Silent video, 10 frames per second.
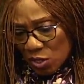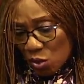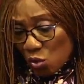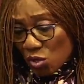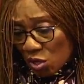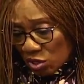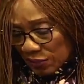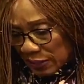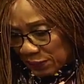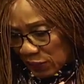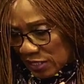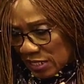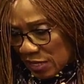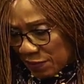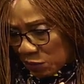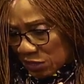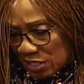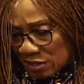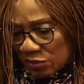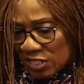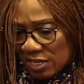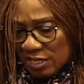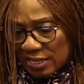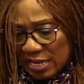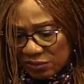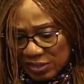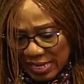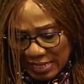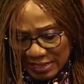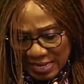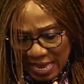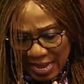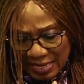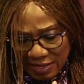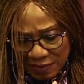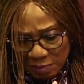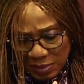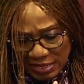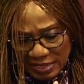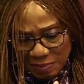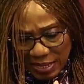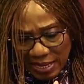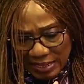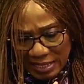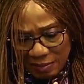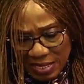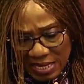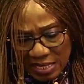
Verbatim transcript: Who knows, verse 14, if he would turn and relent and leave a blessing behind him,